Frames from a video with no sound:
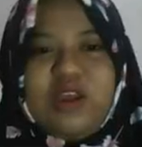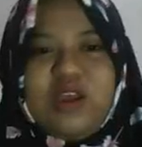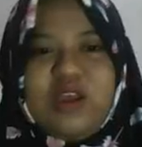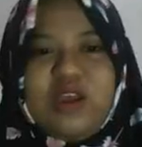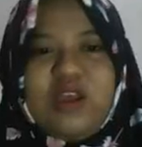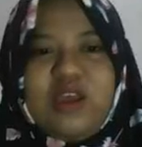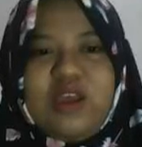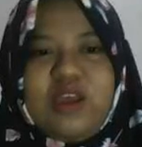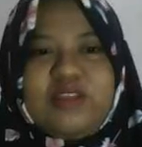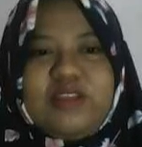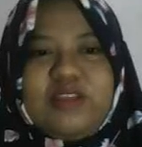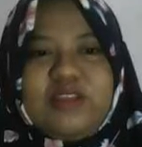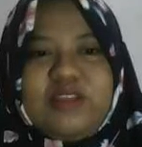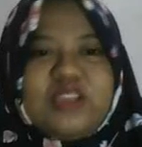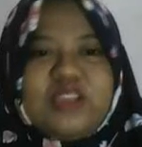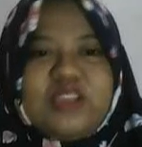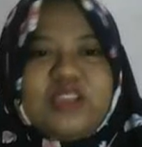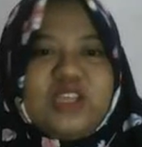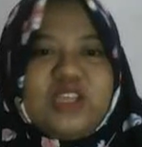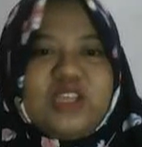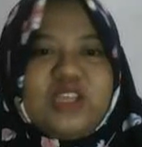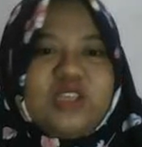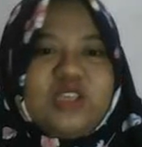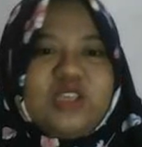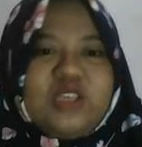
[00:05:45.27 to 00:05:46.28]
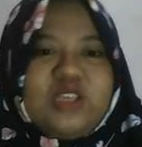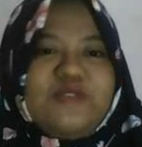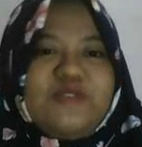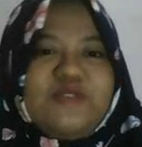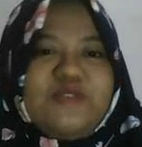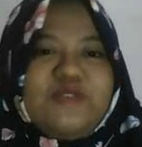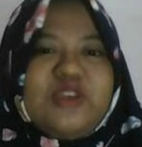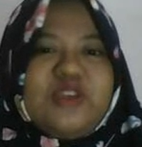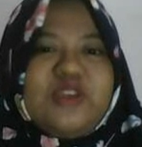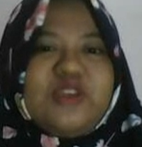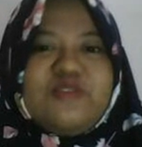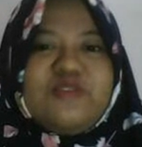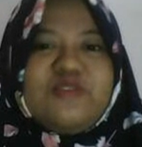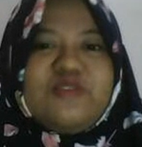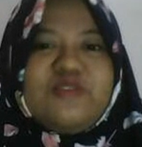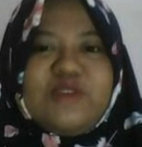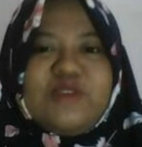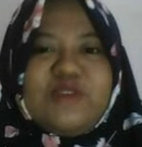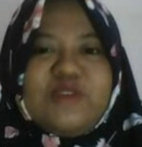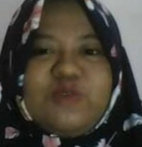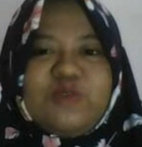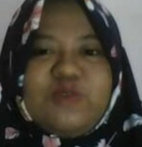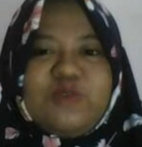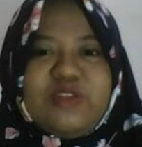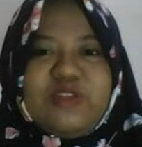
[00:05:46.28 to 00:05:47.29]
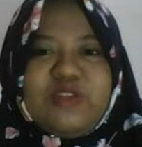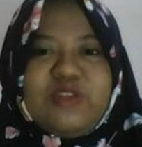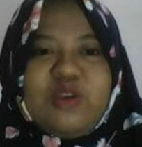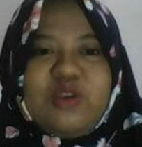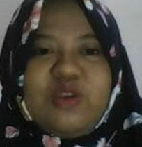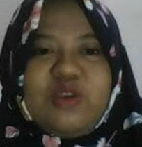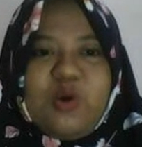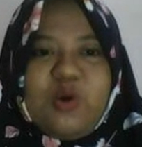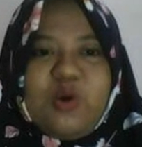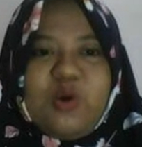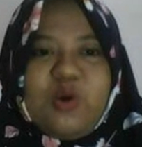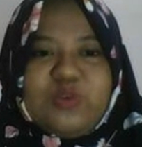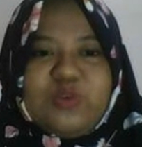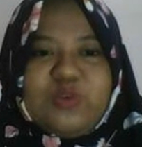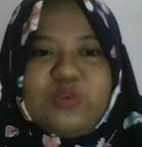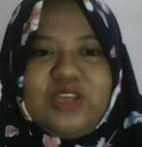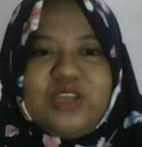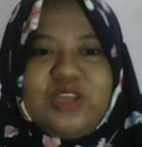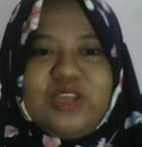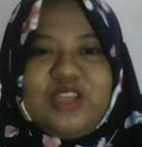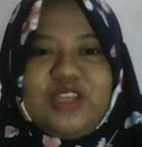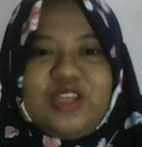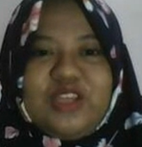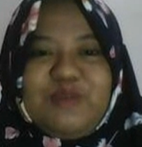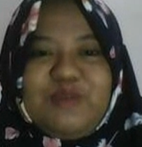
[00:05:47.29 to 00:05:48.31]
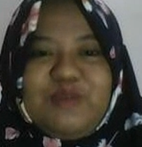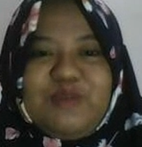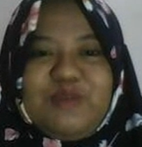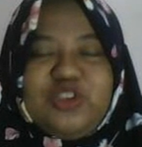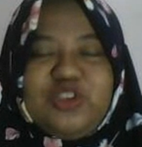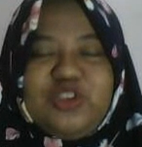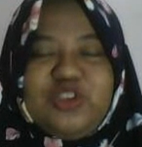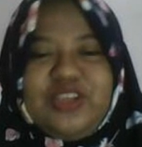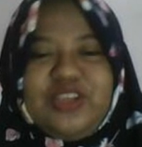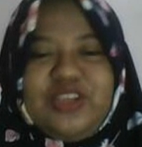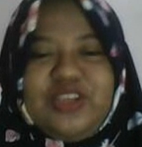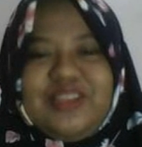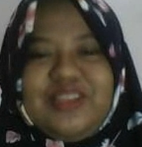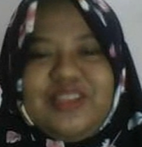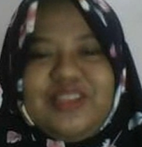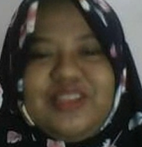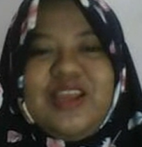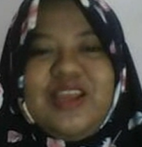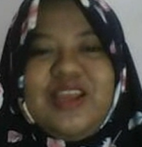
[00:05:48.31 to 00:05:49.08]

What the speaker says: And next is face to face with the goals in the machine,